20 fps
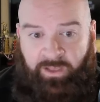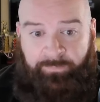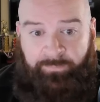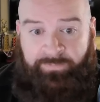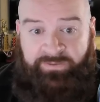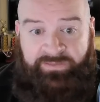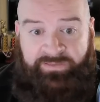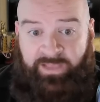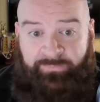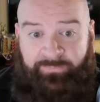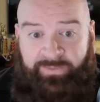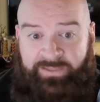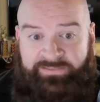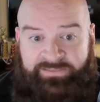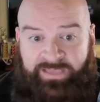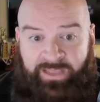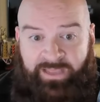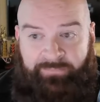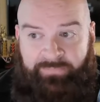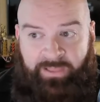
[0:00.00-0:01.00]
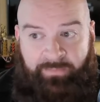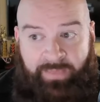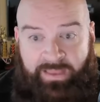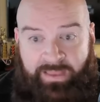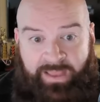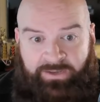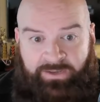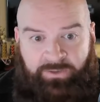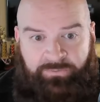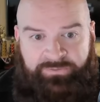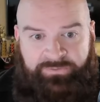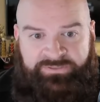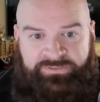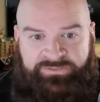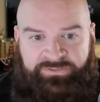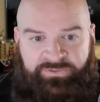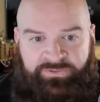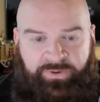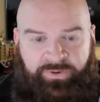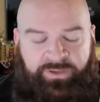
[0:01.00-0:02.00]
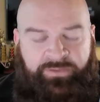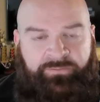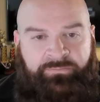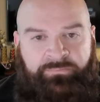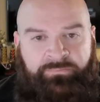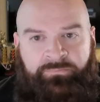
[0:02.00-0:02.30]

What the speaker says: up and down my timeline, and I don't disagree.